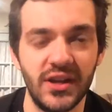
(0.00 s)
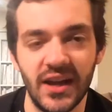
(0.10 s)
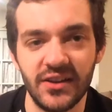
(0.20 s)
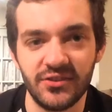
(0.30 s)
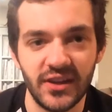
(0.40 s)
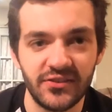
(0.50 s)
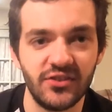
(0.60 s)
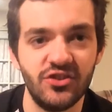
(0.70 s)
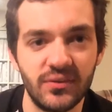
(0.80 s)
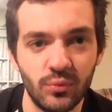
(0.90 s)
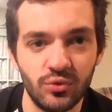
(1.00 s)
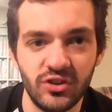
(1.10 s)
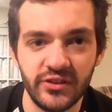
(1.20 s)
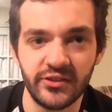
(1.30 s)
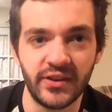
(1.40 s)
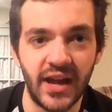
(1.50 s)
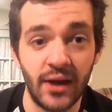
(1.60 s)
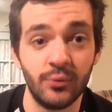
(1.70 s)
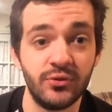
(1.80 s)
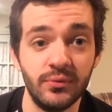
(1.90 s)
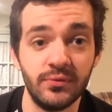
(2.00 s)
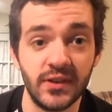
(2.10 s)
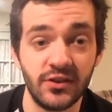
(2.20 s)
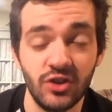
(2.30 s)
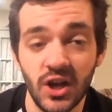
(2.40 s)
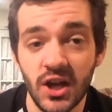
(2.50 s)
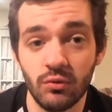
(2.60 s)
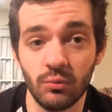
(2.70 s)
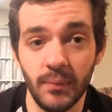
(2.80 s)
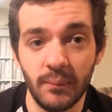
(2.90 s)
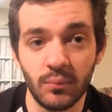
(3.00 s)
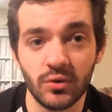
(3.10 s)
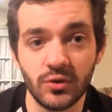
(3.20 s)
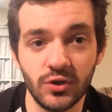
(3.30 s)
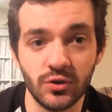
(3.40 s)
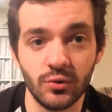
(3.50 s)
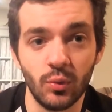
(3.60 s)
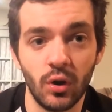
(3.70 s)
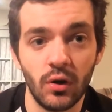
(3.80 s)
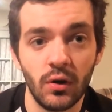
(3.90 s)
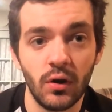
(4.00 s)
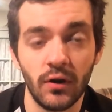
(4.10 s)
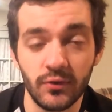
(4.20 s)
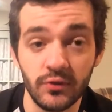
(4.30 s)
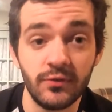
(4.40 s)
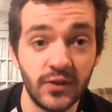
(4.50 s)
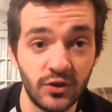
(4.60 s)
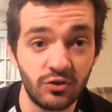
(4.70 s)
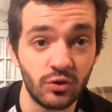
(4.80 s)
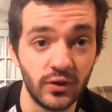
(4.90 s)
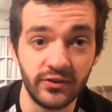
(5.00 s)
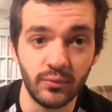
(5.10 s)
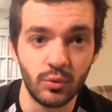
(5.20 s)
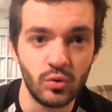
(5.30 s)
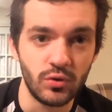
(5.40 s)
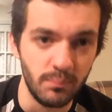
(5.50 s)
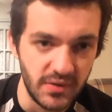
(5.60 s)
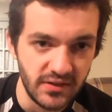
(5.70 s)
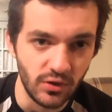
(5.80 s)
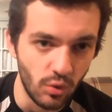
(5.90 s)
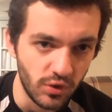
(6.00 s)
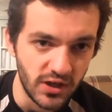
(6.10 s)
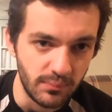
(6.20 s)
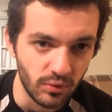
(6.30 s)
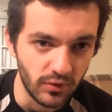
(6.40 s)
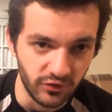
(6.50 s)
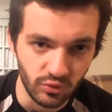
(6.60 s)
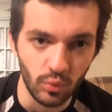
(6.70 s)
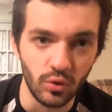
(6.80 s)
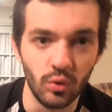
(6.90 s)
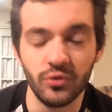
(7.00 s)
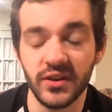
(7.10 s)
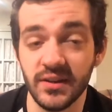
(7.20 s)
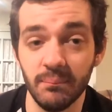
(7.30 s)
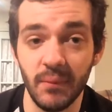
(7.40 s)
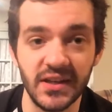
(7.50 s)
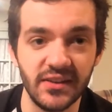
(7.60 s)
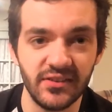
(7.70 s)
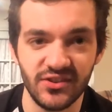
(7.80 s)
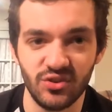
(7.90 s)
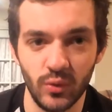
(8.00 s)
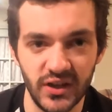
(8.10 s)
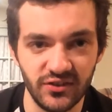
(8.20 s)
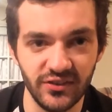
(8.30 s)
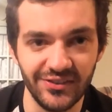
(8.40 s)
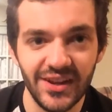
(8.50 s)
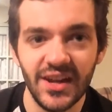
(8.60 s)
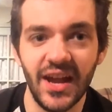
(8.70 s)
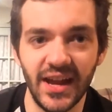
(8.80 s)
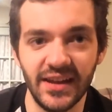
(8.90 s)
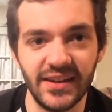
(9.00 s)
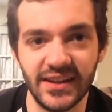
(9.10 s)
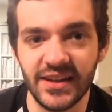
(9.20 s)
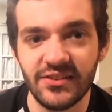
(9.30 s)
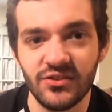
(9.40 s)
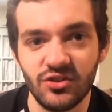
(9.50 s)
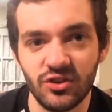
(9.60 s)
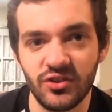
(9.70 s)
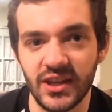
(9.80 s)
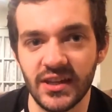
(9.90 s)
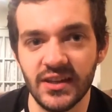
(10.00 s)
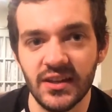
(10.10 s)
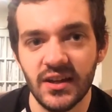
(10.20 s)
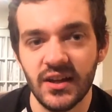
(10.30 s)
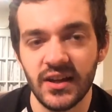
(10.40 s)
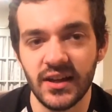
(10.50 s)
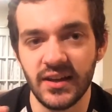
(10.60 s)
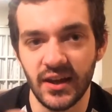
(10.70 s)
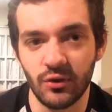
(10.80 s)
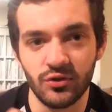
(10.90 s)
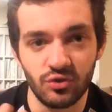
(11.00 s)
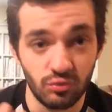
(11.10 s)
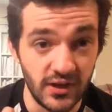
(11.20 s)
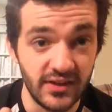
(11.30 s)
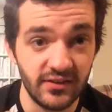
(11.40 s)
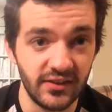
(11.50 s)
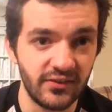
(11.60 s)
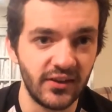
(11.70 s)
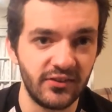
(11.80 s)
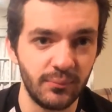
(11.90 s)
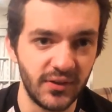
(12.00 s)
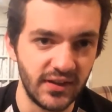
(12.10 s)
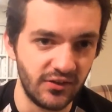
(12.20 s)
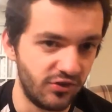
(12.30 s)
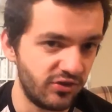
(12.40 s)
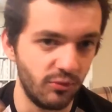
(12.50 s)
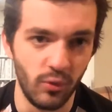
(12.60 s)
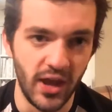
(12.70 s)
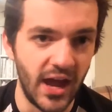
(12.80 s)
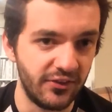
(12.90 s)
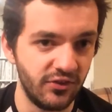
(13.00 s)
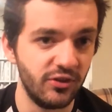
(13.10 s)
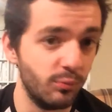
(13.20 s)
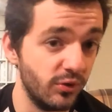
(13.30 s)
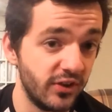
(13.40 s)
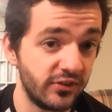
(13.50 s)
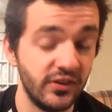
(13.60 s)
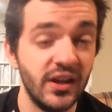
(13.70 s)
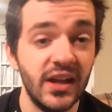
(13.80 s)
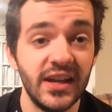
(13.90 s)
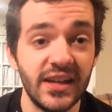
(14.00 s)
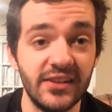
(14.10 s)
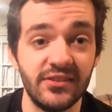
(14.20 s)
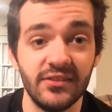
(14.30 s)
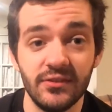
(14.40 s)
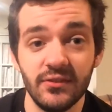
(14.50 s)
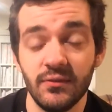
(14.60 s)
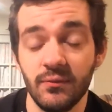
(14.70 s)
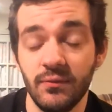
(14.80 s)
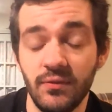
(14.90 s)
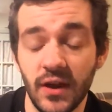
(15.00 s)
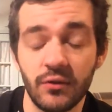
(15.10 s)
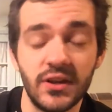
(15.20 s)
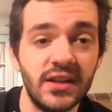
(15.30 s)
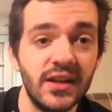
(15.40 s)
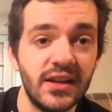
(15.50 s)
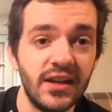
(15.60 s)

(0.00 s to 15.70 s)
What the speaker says: Guys, so that's the general gist on how to finish. Remember, a good finisher is someone who can beat the goalkeeper and score goals in many situations. And it isn't just an inherent trait. It's not something that just someone has and someone doesn't. It's very